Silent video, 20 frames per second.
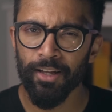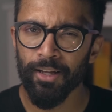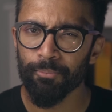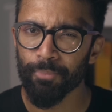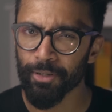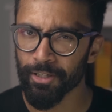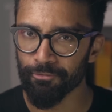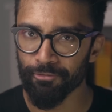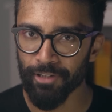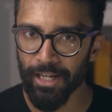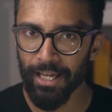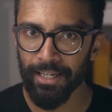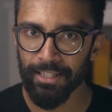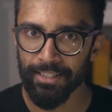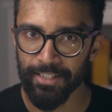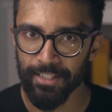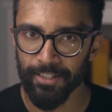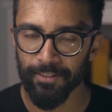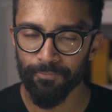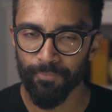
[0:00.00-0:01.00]
But in
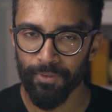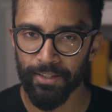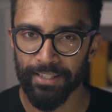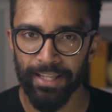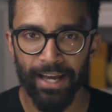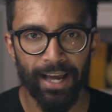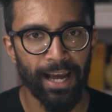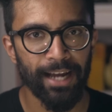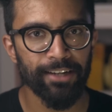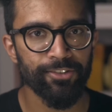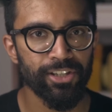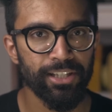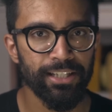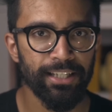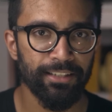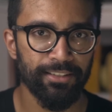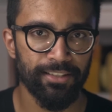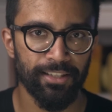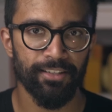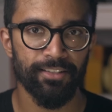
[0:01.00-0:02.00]
reality, there actually
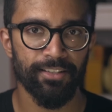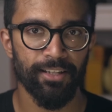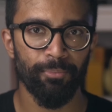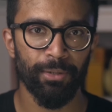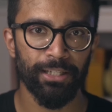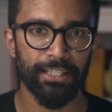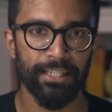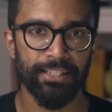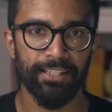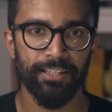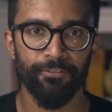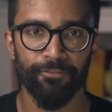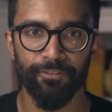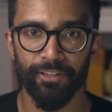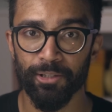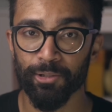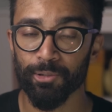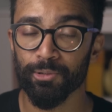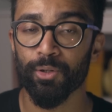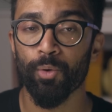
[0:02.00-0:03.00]
exists a magnetic
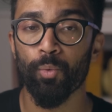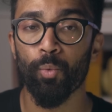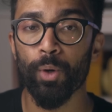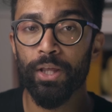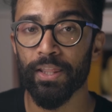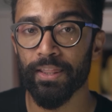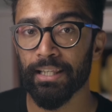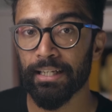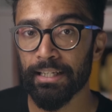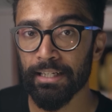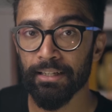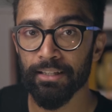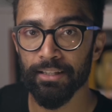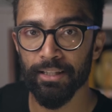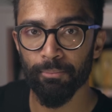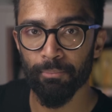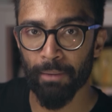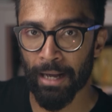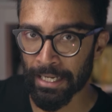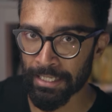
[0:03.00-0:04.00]
field within
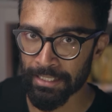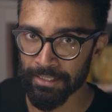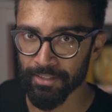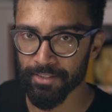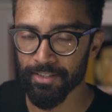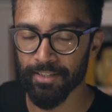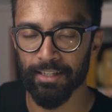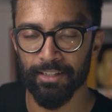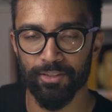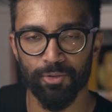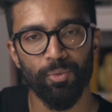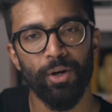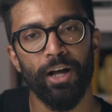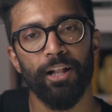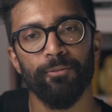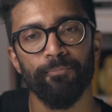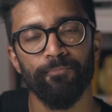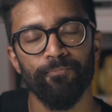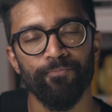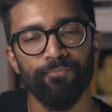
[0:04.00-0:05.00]
the magnet as
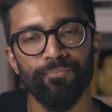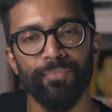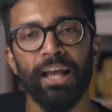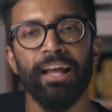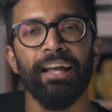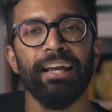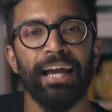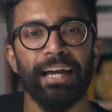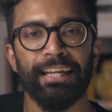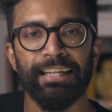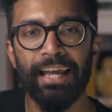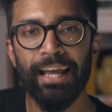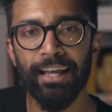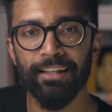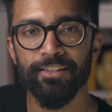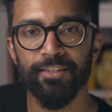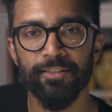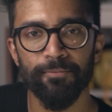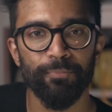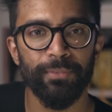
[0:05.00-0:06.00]
well. And
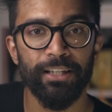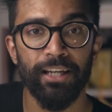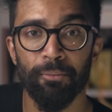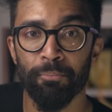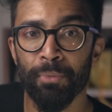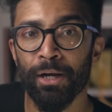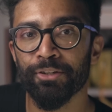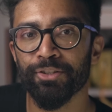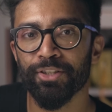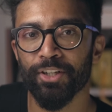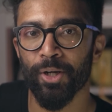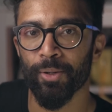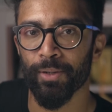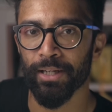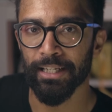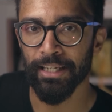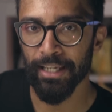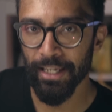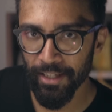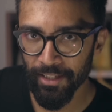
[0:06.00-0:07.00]
hence, the amount
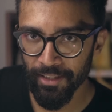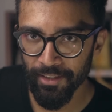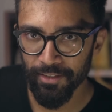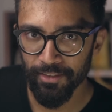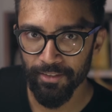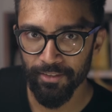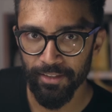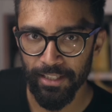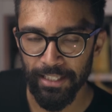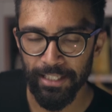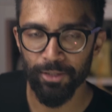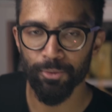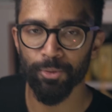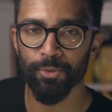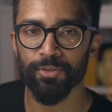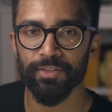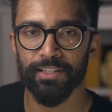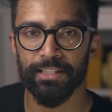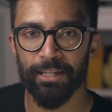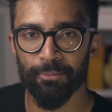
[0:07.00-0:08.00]
going in
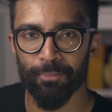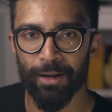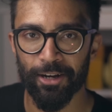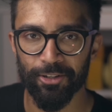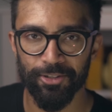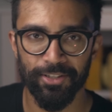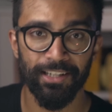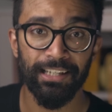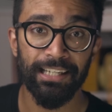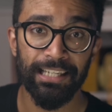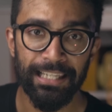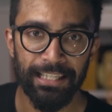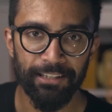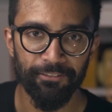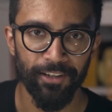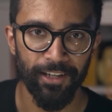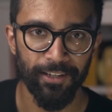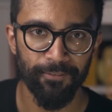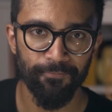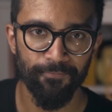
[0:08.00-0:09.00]
equals the amount
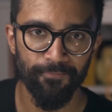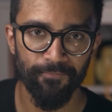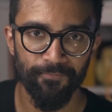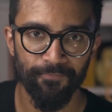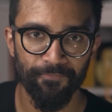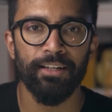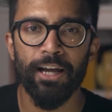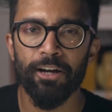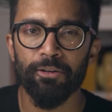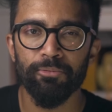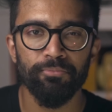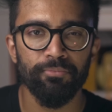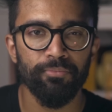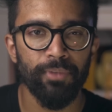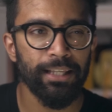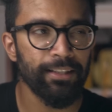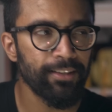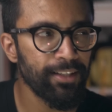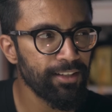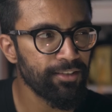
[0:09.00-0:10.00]
leaving. Now,
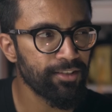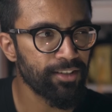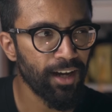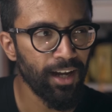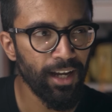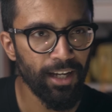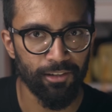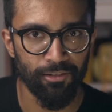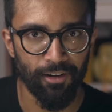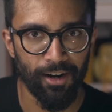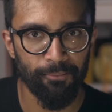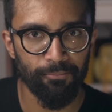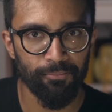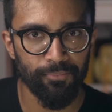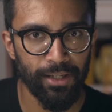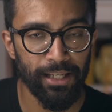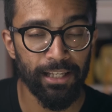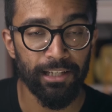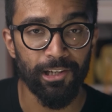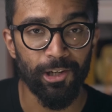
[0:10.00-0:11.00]
in this diagram,
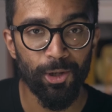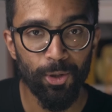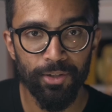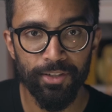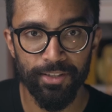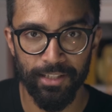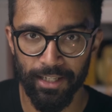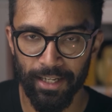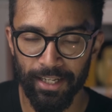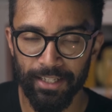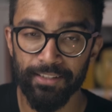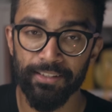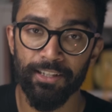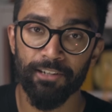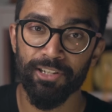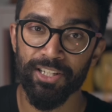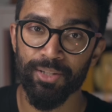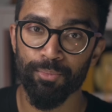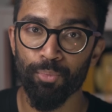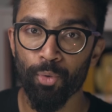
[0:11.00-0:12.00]
it looks like
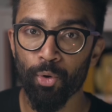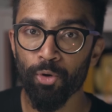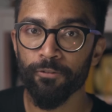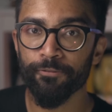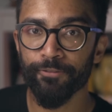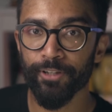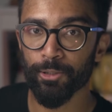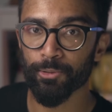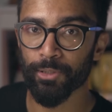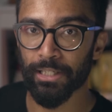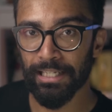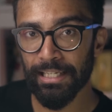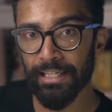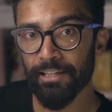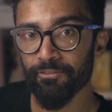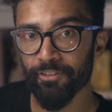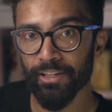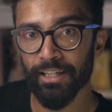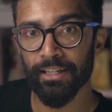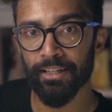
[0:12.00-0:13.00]
there is more field
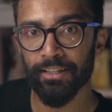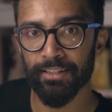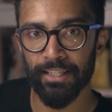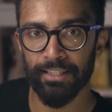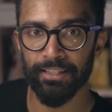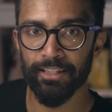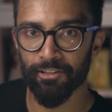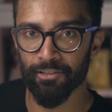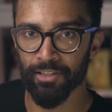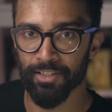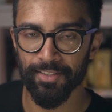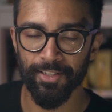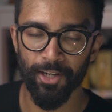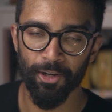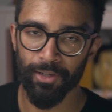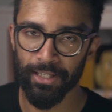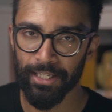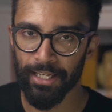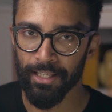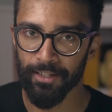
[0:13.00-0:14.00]
leaving than there is
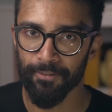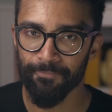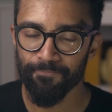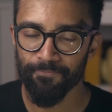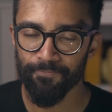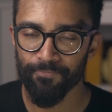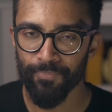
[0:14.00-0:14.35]
going in.